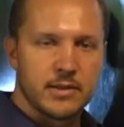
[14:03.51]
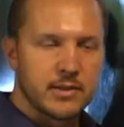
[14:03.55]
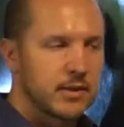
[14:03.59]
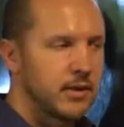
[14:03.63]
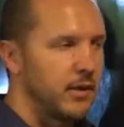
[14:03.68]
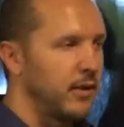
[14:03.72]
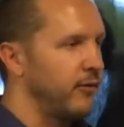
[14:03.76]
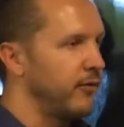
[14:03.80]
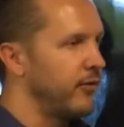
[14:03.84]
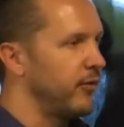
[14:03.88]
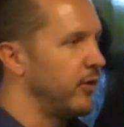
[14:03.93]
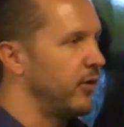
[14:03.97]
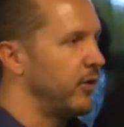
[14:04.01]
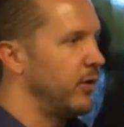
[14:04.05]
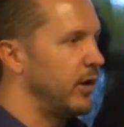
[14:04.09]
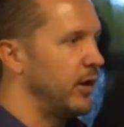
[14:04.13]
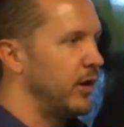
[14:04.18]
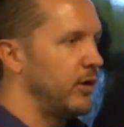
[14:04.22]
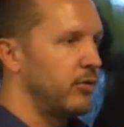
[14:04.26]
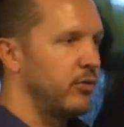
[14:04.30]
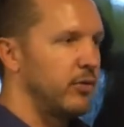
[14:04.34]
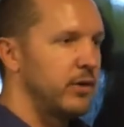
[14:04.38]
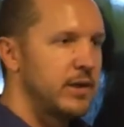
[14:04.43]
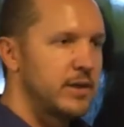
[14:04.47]
discomfort,
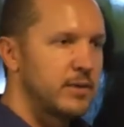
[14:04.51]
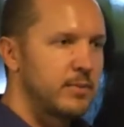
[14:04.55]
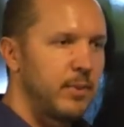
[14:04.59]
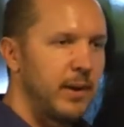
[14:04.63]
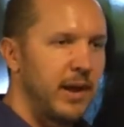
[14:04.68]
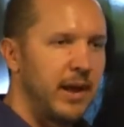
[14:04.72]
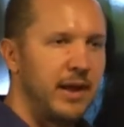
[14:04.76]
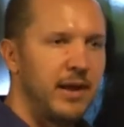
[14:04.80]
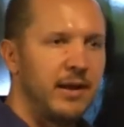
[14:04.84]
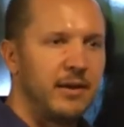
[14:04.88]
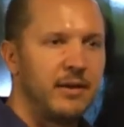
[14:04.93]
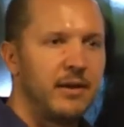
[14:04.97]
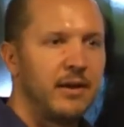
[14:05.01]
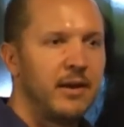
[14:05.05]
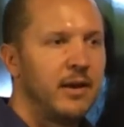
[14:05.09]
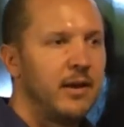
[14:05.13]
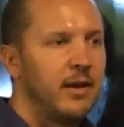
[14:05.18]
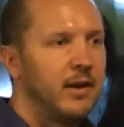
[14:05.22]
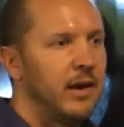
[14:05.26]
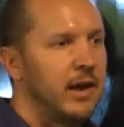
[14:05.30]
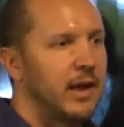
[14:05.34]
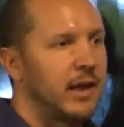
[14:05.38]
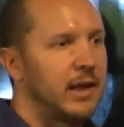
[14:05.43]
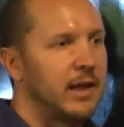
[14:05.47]
increased pain.
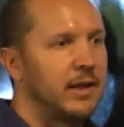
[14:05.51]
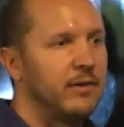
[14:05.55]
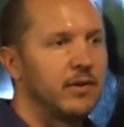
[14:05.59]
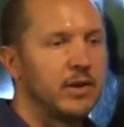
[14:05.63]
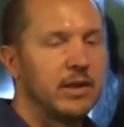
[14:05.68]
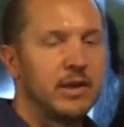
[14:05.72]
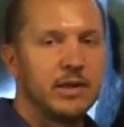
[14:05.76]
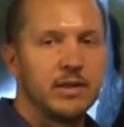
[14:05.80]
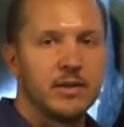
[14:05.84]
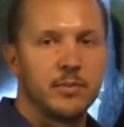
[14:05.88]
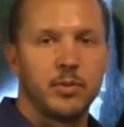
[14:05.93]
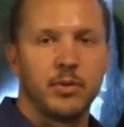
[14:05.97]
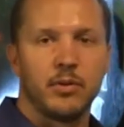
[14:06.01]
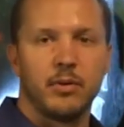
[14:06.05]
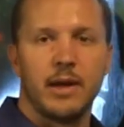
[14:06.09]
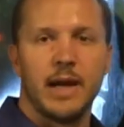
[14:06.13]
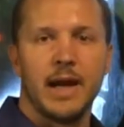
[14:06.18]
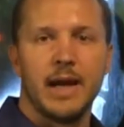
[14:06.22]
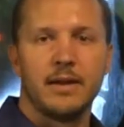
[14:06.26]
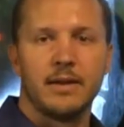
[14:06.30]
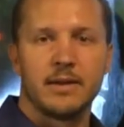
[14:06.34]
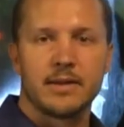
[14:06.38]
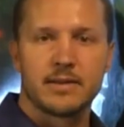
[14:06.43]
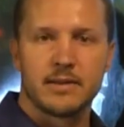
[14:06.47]
It can even lead to
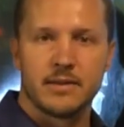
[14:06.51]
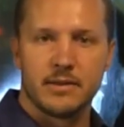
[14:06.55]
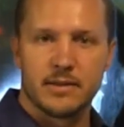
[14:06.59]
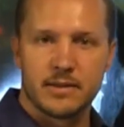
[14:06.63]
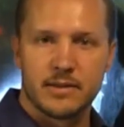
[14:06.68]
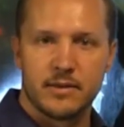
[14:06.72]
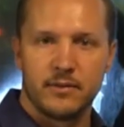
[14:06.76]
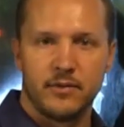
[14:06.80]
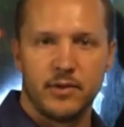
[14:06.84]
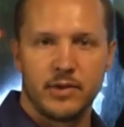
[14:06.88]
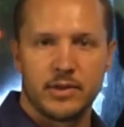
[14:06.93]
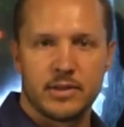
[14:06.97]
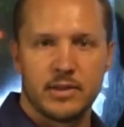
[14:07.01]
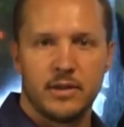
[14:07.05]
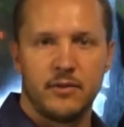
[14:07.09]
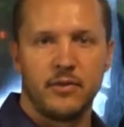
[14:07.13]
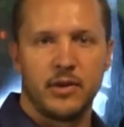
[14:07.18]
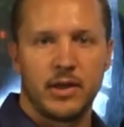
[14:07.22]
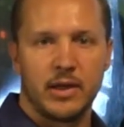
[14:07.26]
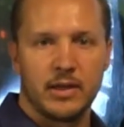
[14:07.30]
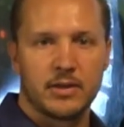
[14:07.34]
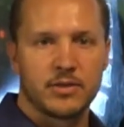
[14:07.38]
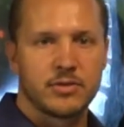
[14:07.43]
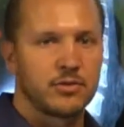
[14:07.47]
paralysis if
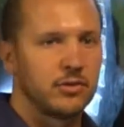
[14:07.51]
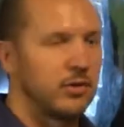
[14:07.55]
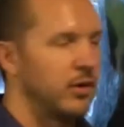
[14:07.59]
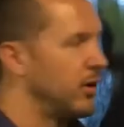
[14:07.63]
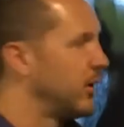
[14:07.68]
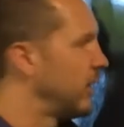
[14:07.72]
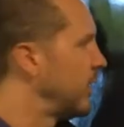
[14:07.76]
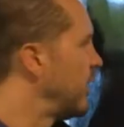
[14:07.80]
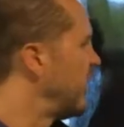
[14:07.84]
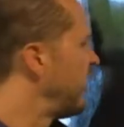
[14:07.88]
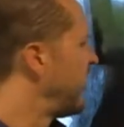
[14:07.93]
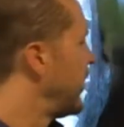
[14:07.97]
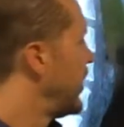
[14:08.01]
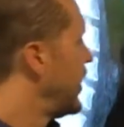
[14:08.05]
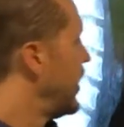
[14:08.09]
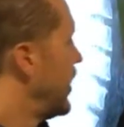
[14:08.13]
it gets strong enough.